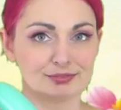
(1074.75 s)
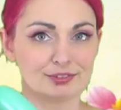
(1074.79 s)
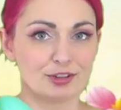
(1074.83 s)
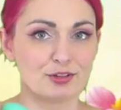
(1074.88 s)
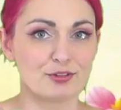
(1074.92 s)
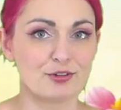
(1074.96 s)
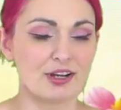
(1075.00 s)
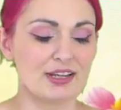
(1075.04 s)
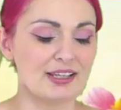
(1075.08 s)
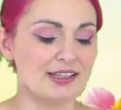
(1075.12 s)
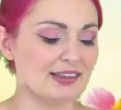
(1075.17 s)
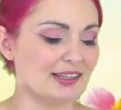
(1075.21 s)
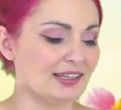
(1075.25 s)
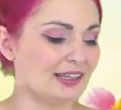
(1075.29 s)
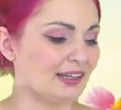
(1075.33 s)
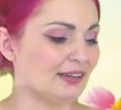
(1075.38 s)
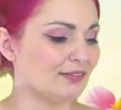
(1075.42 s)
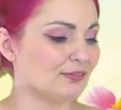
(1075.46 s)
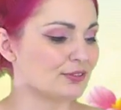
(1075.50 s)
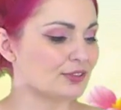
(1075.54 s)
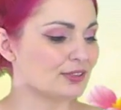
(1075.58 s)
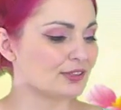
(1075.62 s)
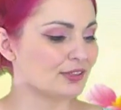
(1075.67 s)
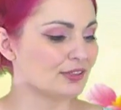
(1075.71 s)
green
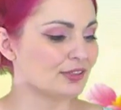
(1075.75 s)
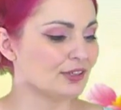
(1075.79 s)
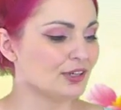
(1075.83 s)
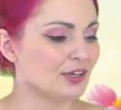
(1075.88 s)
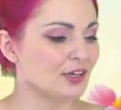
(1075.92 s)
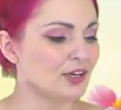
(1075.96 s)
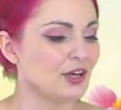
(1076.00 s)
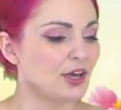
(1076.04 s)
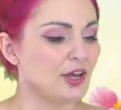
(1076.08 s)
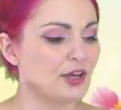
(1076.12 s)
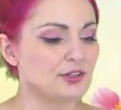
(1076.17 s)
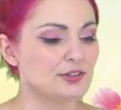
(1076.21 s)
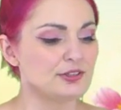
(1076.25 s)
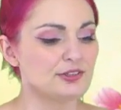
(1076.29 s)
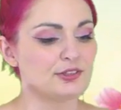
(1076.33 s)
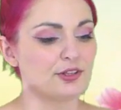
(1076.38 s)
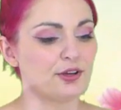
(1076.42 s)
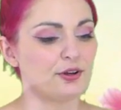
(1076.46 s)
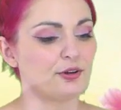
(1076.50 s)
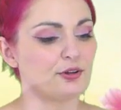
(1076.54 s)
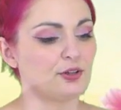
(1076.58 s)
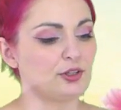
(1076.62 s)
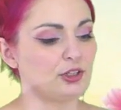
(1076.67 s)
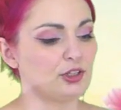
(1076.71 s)
leaves. So
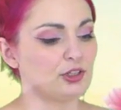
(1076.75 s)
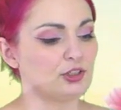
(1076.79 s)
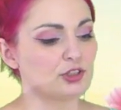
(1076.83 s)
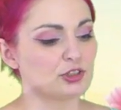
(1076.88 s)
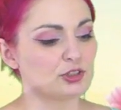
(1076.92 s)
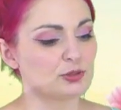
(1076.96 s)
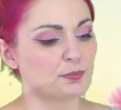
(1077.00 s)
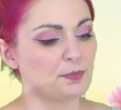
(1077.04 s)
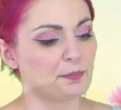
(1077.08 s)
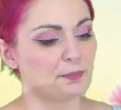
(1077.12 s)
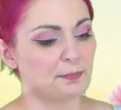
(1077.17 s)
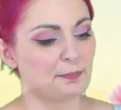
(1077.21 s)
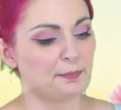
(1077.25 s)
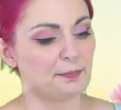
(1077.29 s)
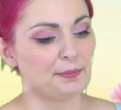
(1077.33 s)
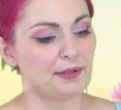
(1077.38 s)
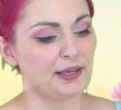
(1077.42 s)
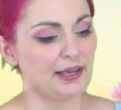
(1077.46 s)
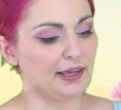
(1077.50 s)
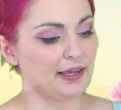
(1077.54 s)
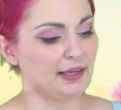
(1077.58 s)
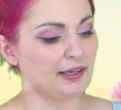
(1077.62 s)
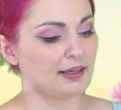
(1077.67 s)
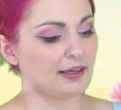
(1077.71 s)
you just
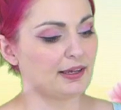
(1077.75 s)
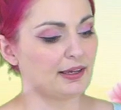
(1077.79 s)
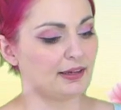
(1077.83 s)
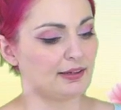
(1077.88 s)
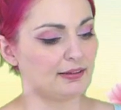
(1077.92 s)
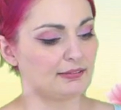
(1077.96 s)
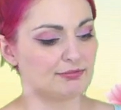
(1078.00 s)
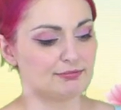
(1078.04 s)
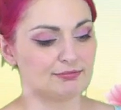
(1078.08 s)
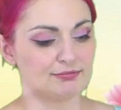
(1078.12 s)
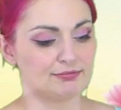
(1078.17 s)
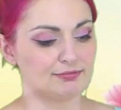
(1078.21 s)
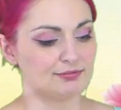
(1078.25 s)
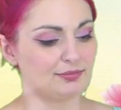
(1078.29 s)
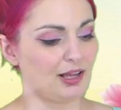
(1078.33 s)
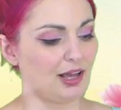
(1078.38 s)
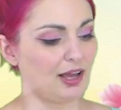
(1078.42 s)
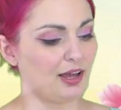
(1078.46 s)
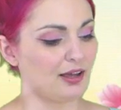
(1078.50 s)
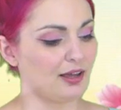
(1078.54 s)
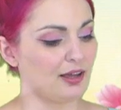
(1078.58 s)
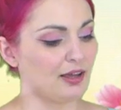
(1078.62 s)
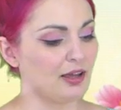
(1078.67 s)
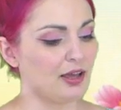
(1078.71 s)
pick,
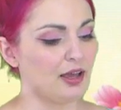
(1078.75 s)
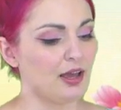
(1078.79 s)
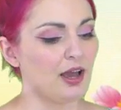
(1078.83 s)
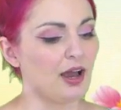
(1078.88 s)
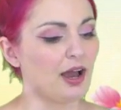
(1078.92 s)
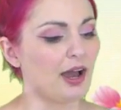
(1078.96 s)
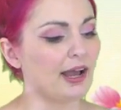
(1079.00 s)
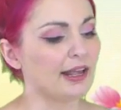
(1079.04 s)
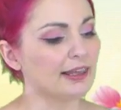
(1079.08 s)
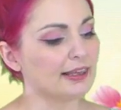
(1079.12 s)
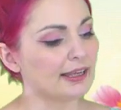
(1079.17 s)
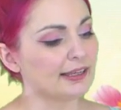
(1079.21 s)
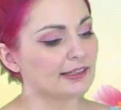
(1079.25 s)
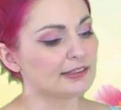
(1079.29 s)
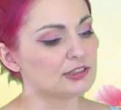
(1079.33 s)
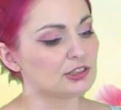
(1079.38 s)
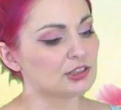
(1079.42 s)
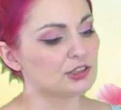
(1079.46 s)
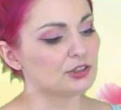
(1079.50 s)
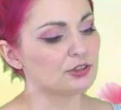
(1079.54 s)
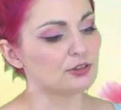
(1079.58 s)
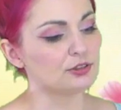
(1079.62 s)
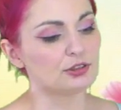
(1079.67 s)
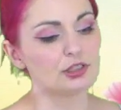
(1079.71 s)
I like to
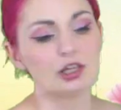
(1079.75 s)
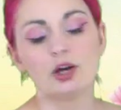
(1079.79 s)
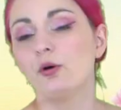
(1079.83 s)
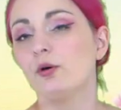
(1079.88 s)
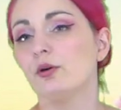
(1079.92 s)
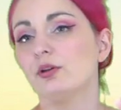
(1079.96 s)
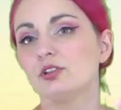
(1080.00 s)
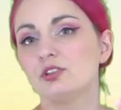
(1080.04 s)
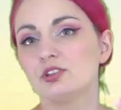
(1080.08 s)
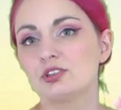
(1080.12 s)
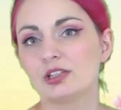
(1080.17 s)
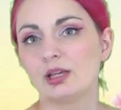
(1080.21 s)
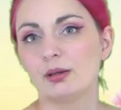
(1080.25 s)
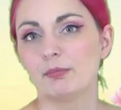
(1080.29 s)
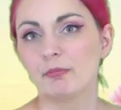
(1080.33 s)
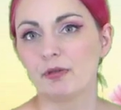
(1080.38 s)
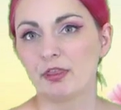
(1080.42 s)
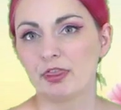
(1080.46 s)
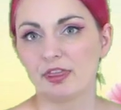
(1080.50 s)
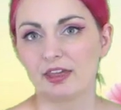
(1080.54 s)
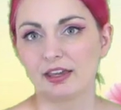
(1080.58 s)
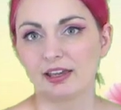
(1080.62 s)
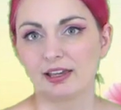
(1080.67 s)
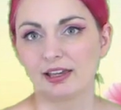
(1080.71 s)
do the whole skip a
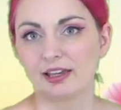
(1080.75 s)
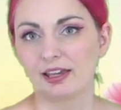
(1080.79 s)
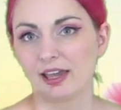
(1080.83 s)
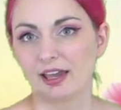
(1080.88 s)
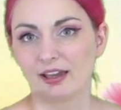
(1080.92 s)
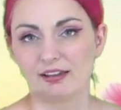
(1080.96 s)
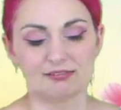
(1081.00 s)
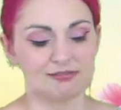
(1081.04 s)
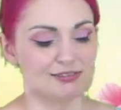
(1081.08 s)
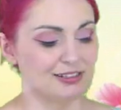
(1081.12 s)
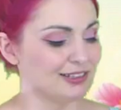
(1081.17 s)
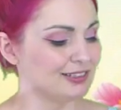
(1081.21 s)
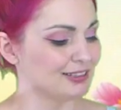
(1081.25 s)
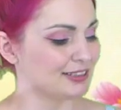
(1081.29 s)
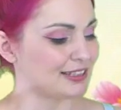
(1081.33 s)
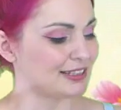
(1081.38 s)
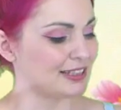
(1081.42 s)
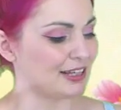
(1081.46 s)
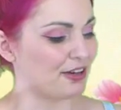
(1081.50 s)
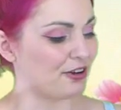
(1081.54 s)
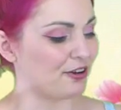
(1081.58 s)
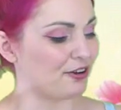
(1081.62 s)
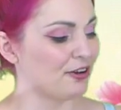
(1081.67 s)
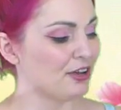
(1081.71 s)
thing again.
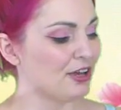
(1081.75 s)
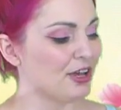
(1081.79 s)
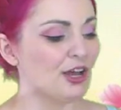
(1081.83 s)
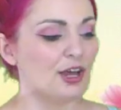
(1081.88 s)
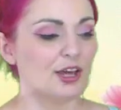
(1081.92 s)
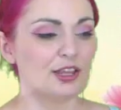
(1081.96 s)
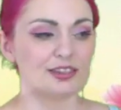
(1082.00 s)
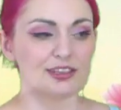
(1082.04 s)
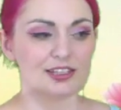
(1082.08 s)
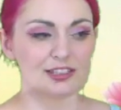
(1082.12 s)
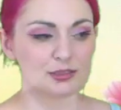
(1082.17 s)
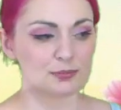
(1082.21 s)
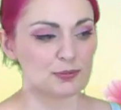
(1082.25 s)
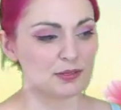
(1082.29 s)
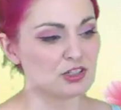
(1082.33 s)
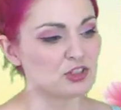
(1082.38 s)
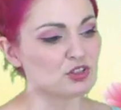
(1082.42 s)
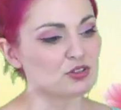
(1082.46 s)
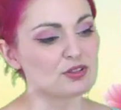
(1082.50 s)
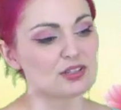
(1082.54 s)
So this pinch